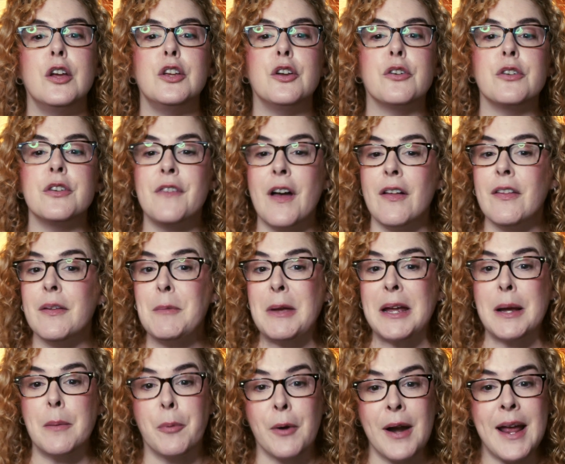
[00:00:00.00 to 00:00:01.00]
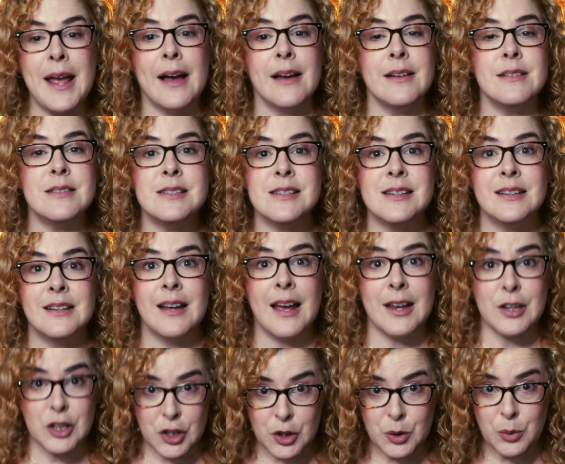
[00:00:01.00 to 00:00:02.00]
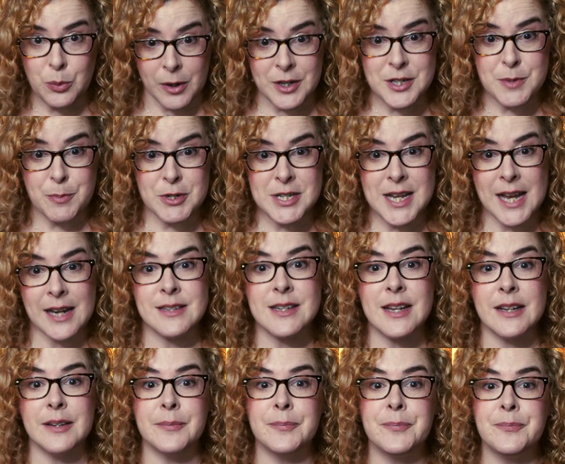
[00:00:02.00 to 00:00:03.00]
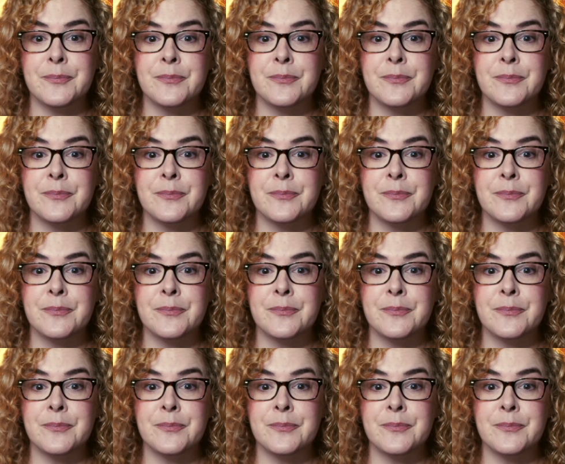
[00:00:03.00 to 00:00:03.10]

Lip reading: You're developing a brand and you want to protect it.